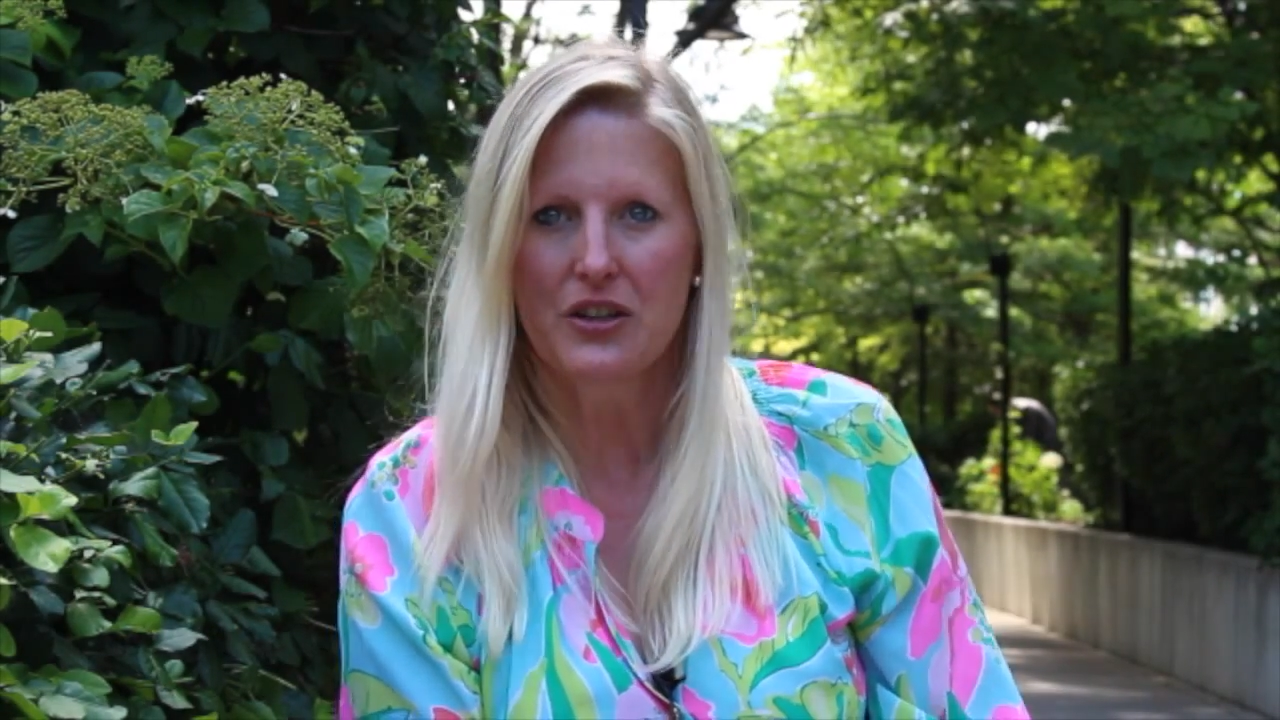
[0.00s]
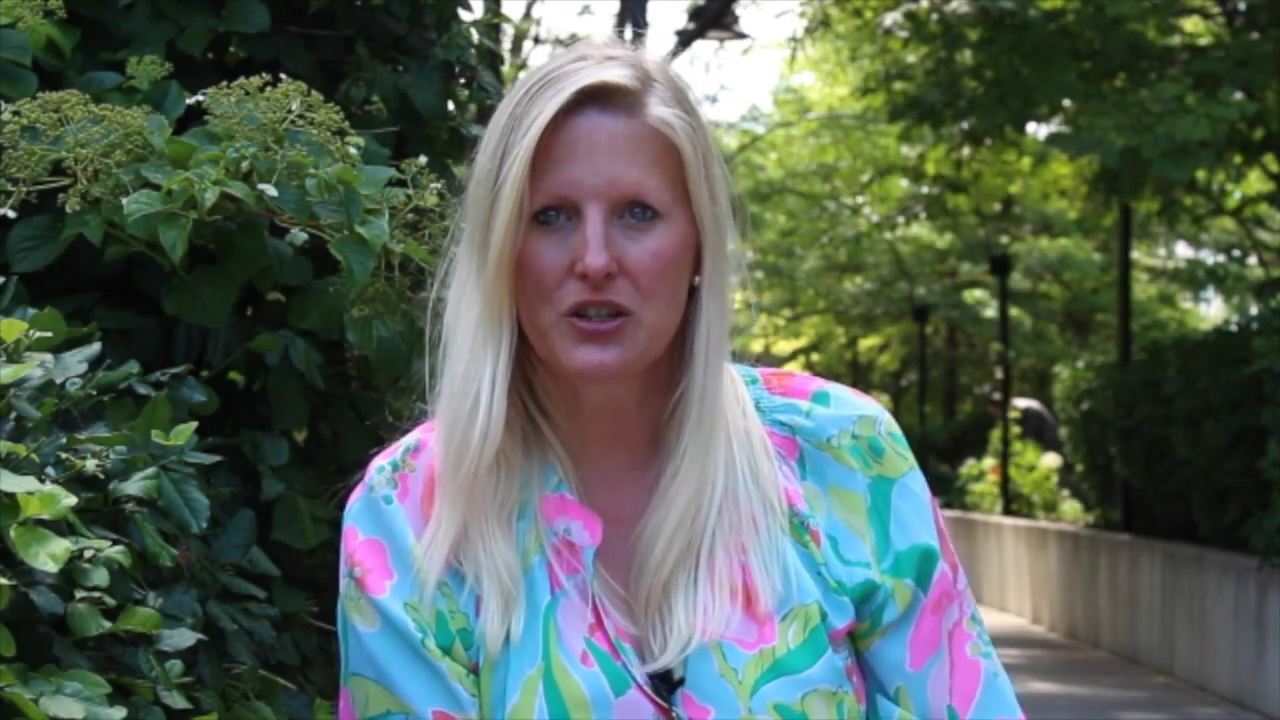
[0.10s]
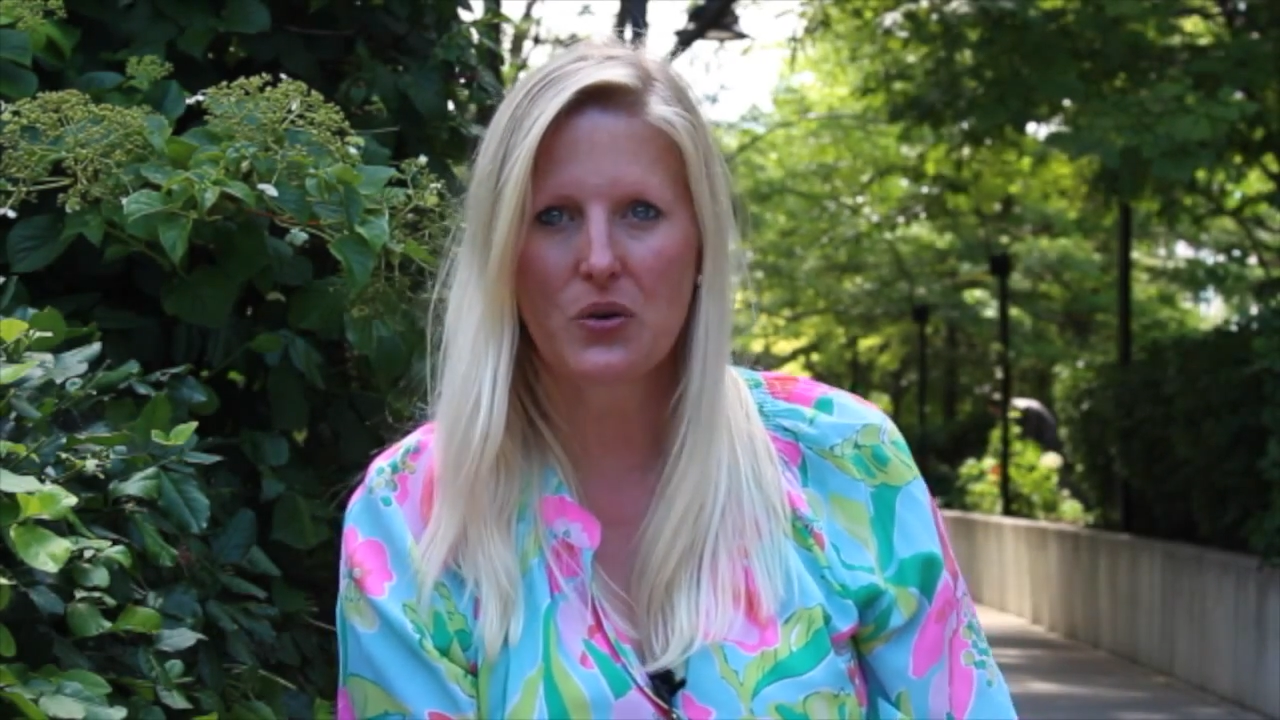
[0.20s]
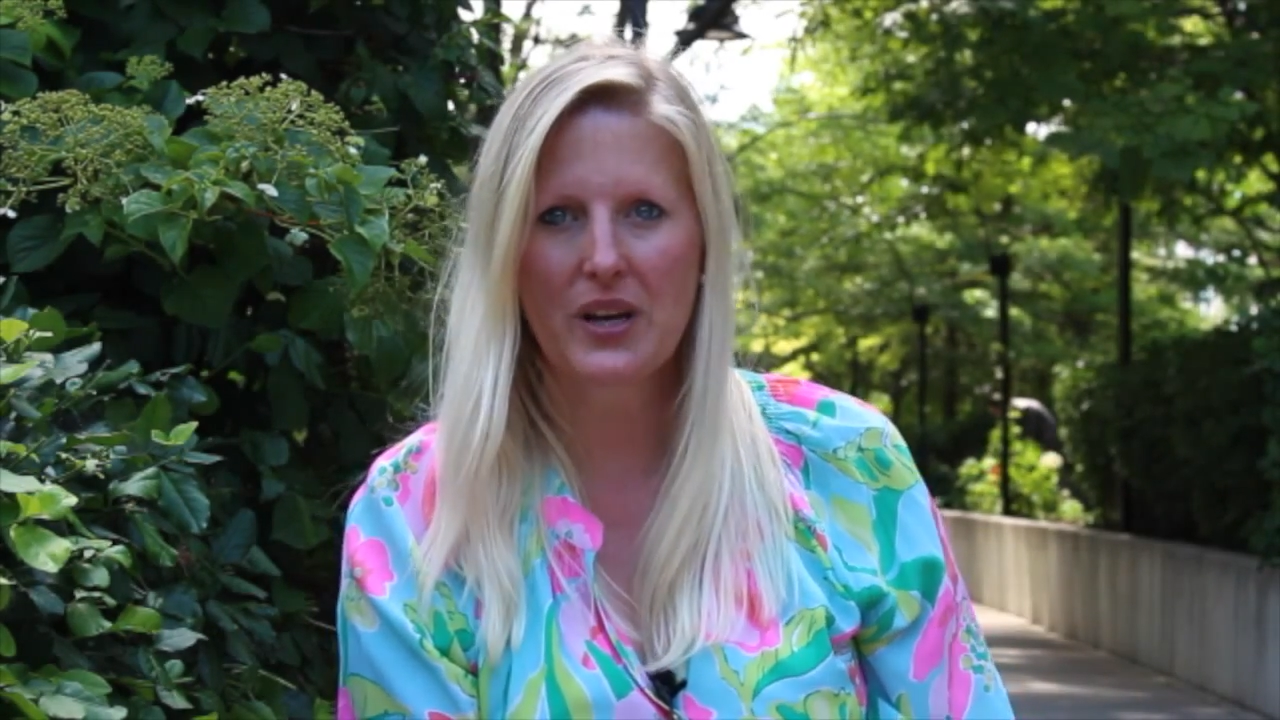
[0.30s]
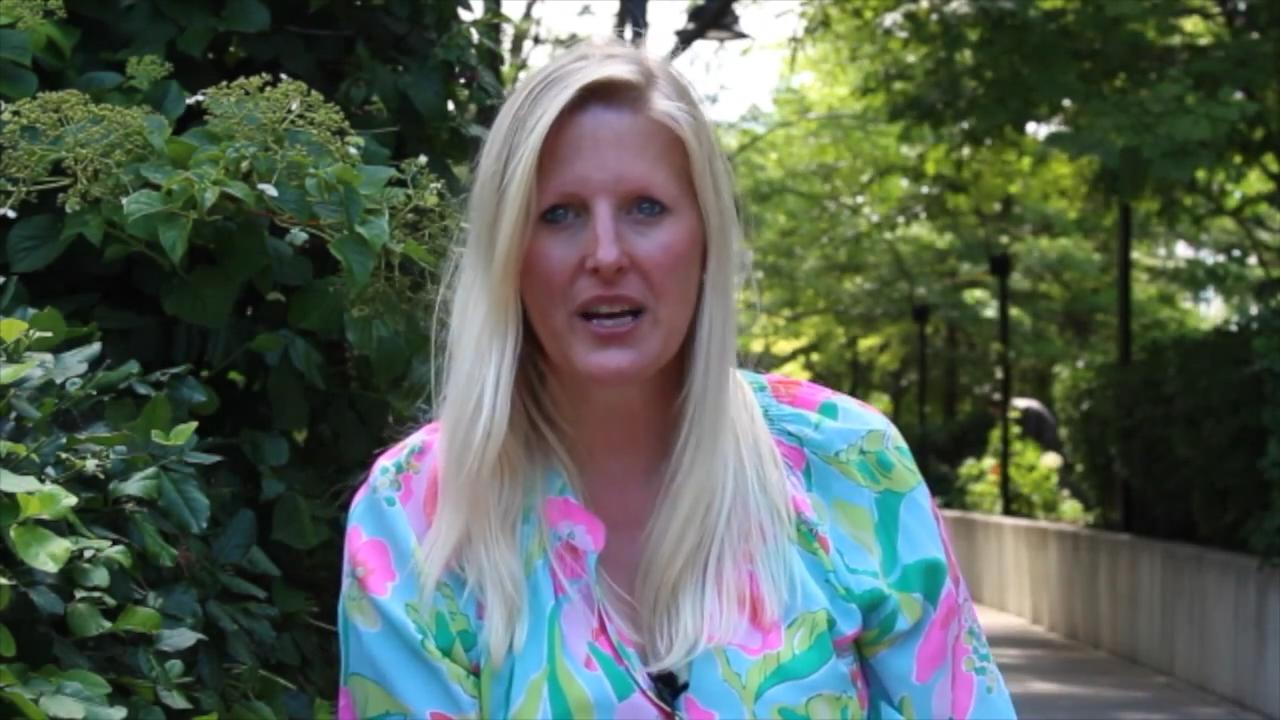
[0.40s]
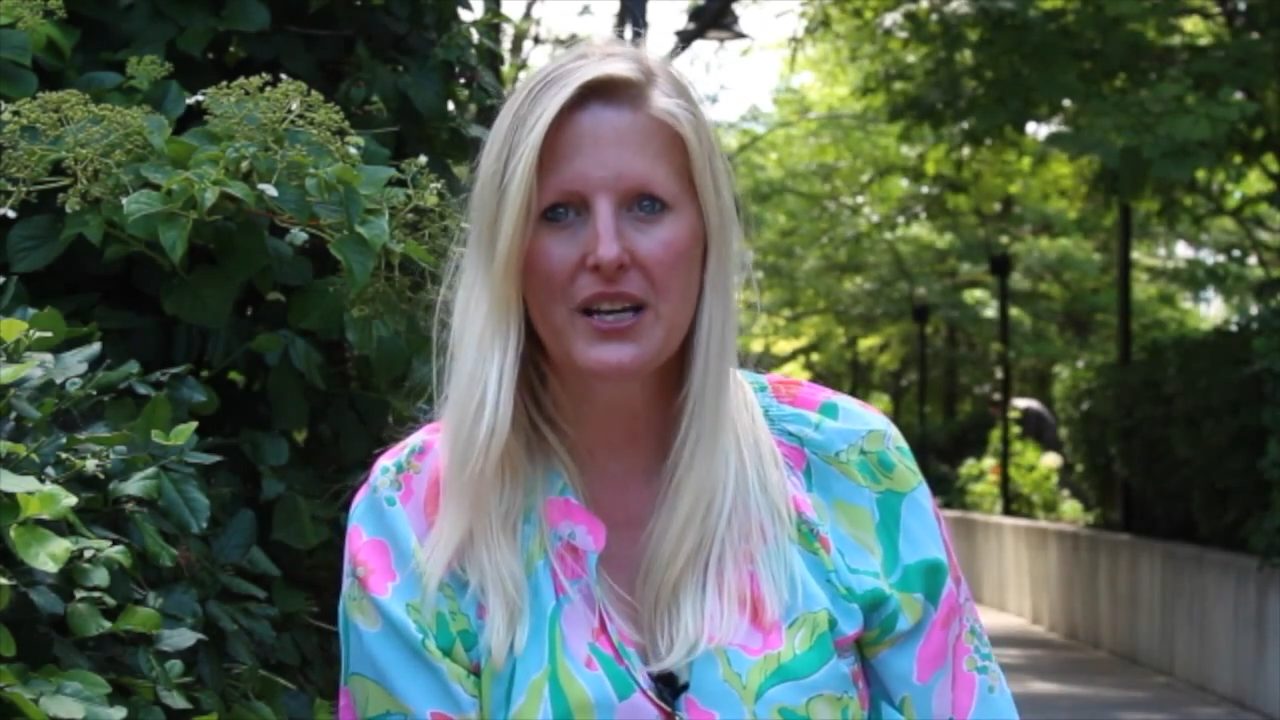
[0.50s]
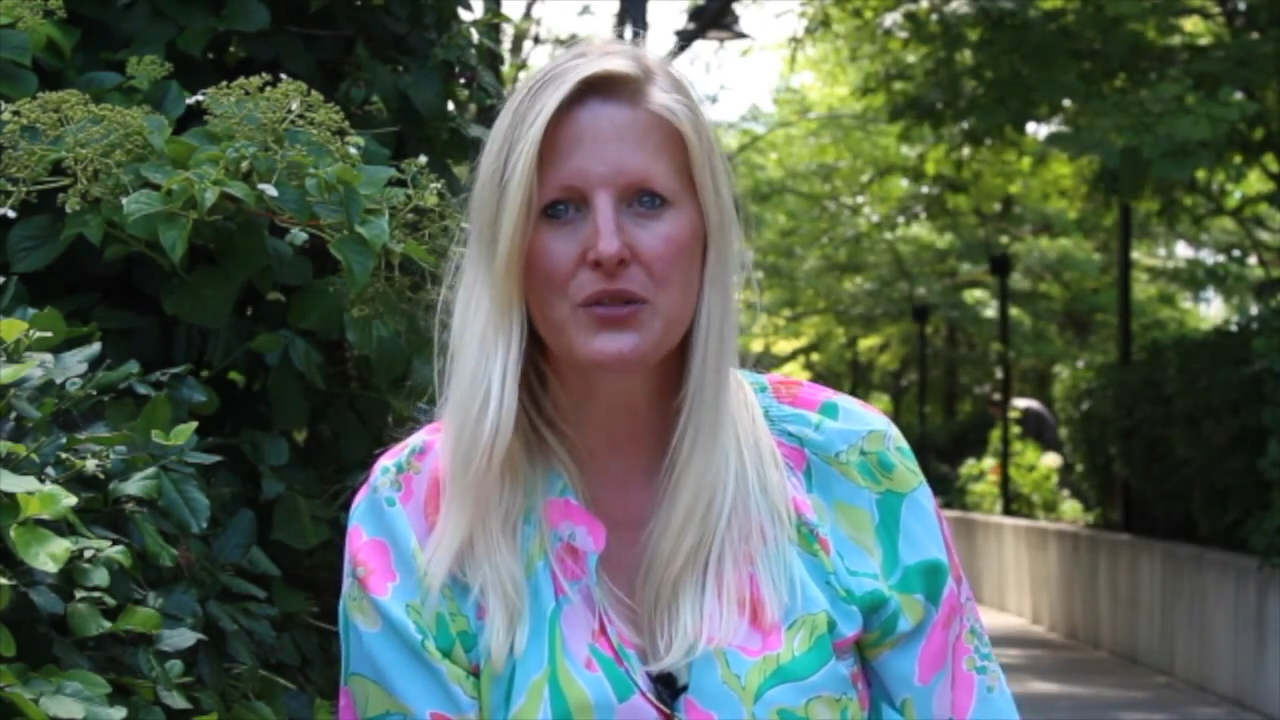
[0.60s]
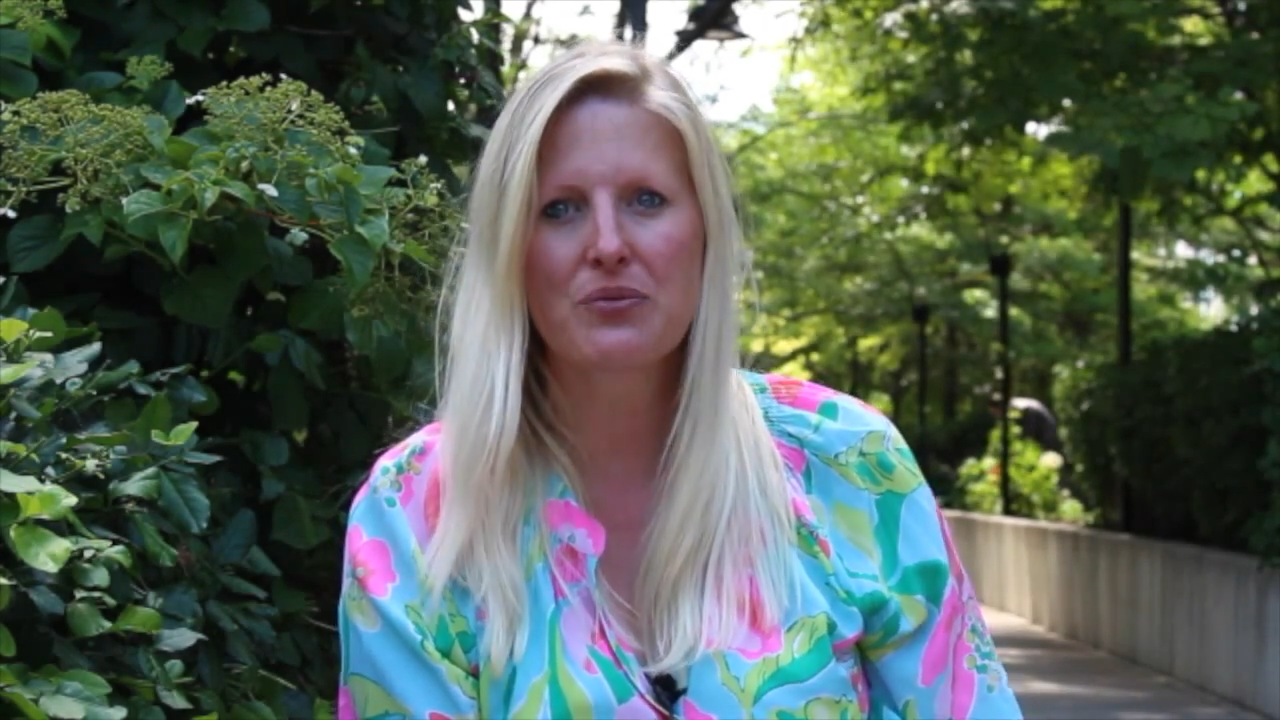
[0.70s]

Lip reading: showcase